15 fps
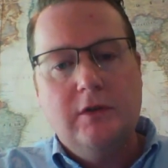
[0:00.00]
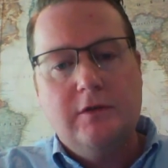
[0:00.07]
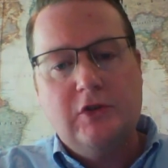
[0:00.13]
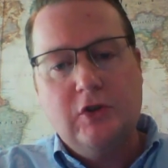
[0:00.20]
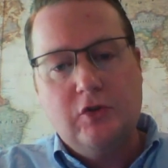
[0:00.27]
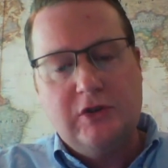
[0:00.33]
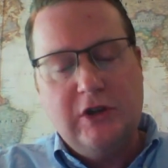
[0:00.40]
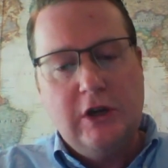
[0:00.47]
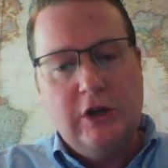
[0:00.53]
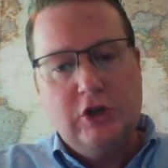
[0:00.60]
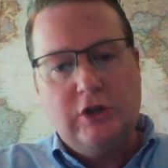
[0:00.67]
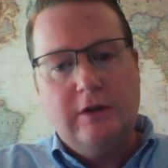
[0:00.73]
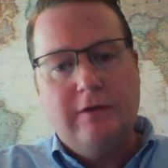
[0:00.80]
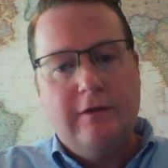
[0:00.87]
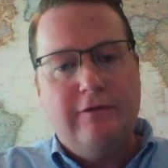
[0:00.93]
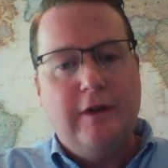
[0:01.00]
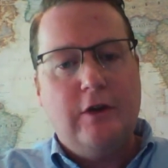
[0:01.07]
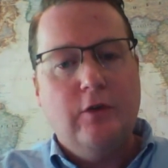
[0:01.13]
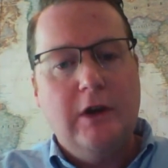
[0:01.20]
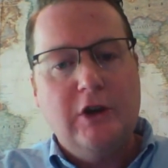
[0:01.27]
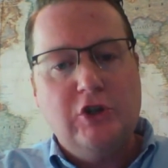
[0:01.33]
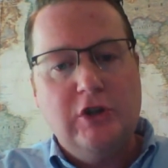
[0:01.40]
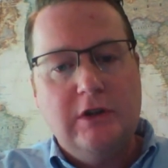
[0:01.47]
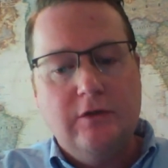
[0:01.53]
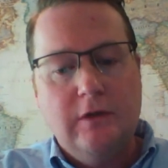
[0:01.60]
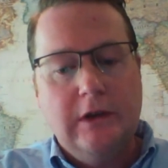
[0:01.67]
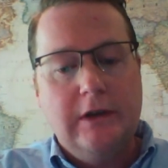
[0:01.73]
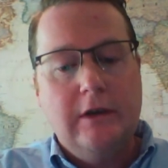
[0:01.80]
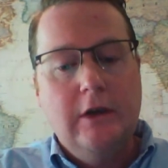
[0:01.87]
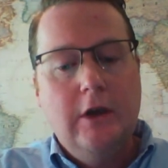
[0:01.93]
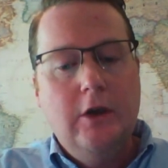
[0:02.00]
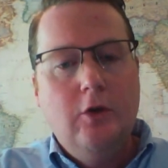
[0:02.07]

association, of the federation, to really